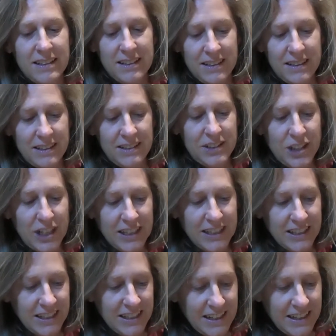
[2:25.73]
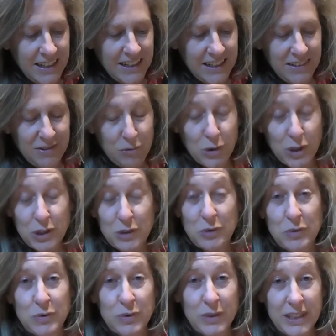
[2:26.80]
and Jack and I worked
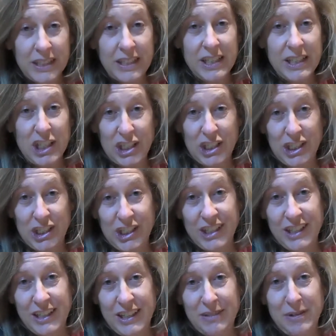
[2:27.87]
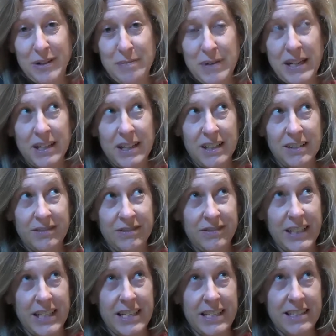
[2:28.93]
really hard and we paid off
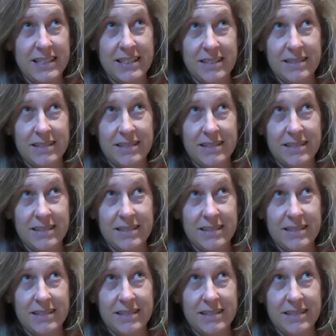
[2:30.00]
like